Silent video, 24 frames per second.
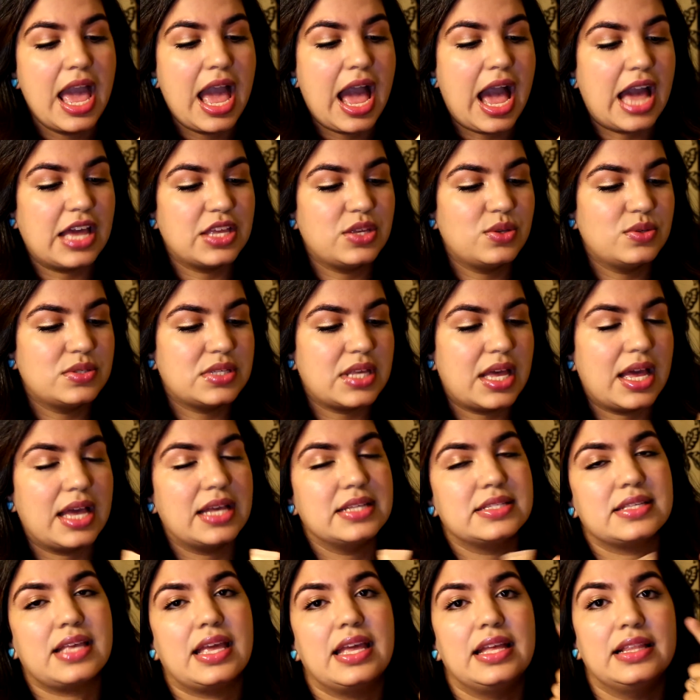I use it
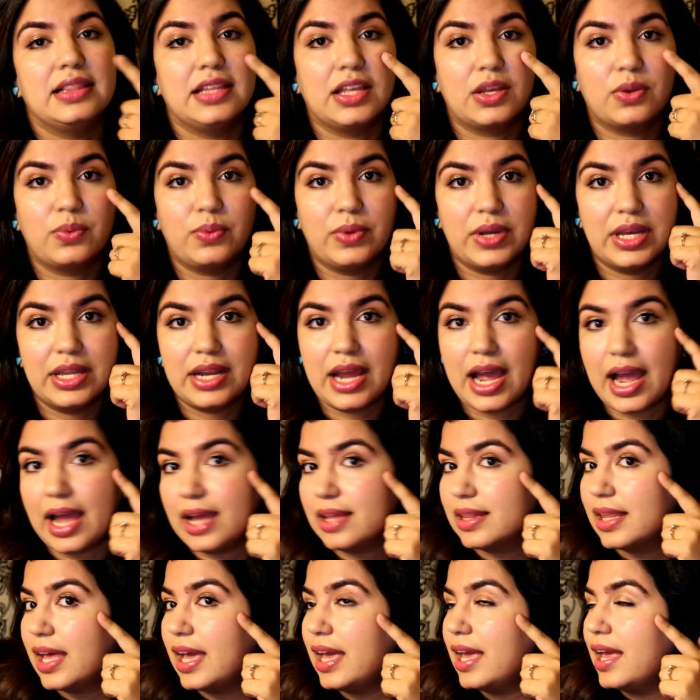as a liquid
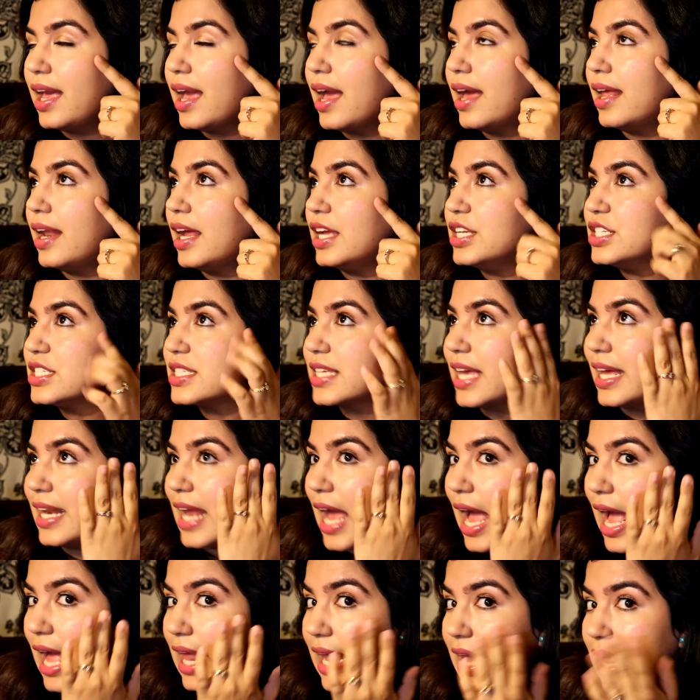highlight and I just kind of
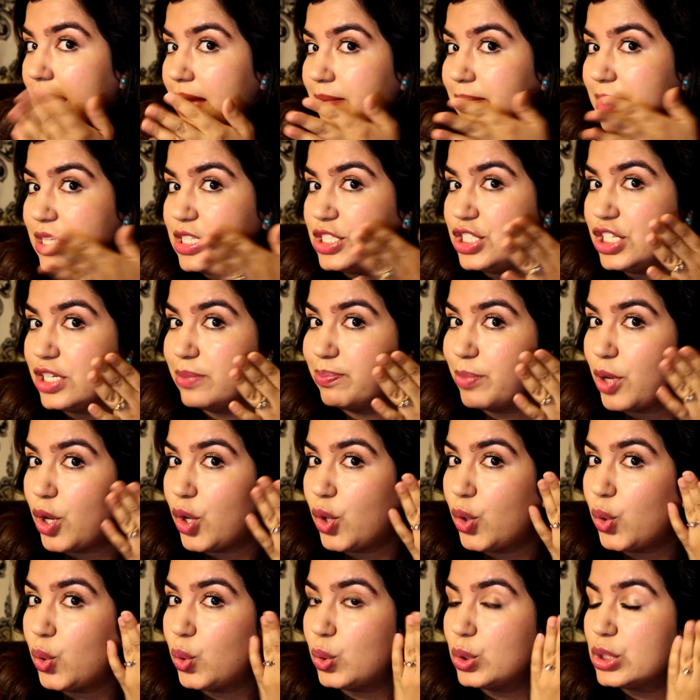highlight my
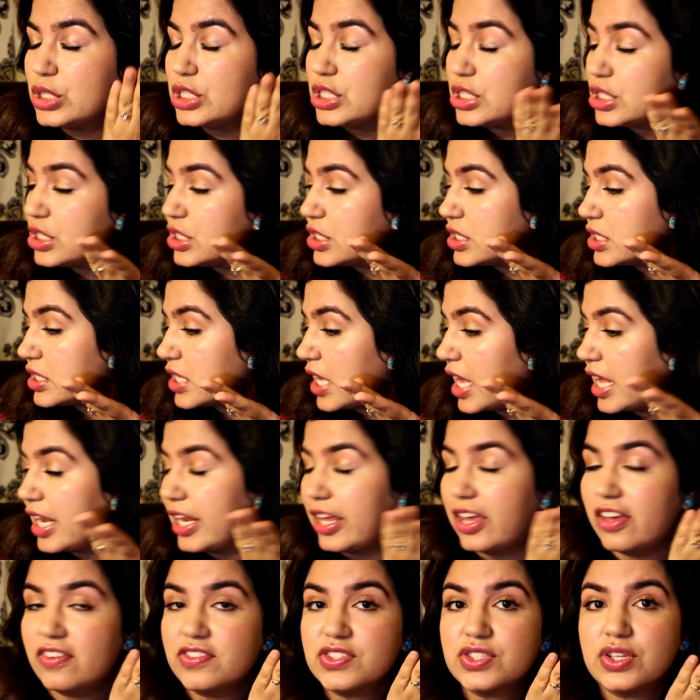cheekbones, and it
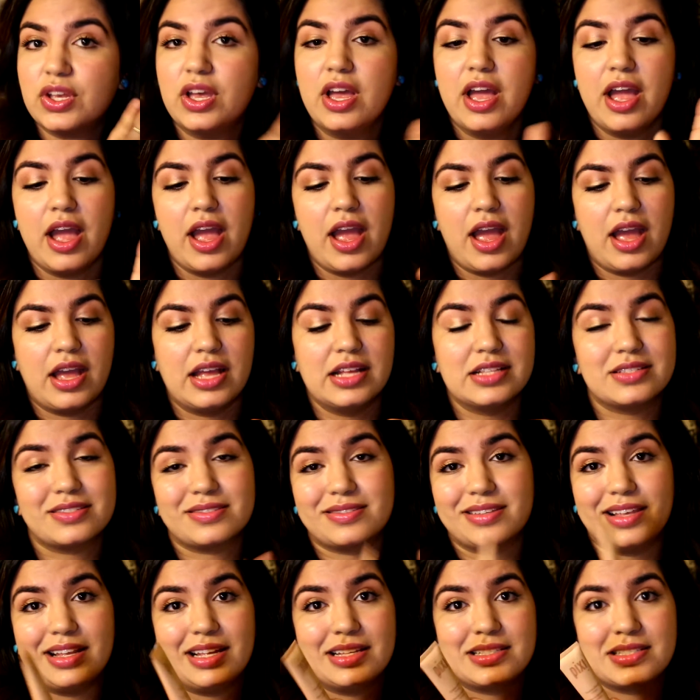gives
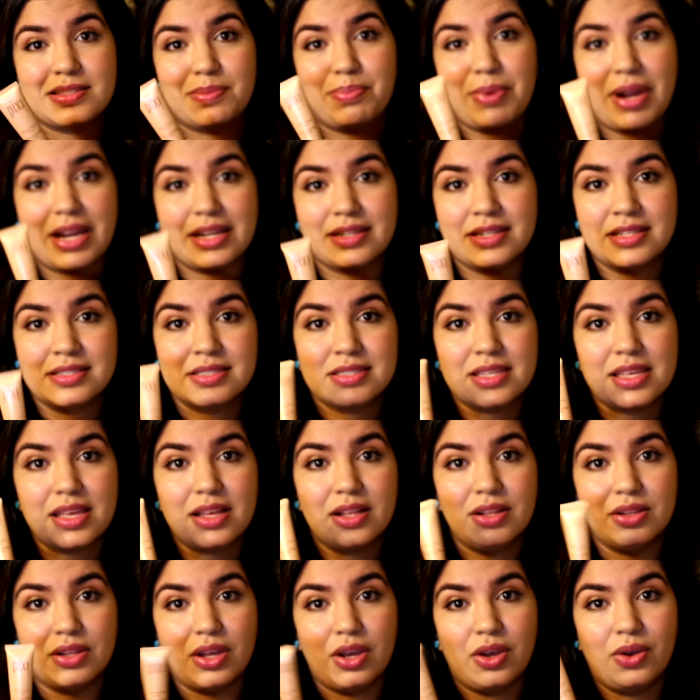it's pregnancy
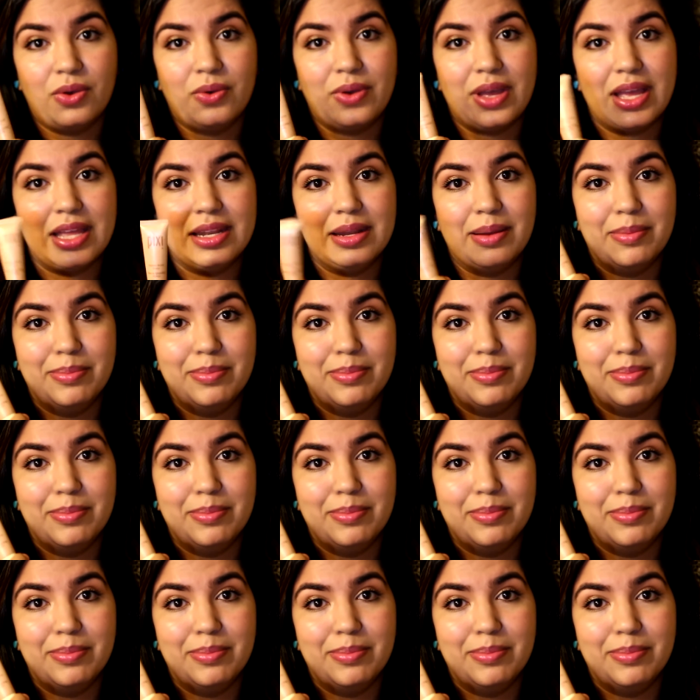glow in a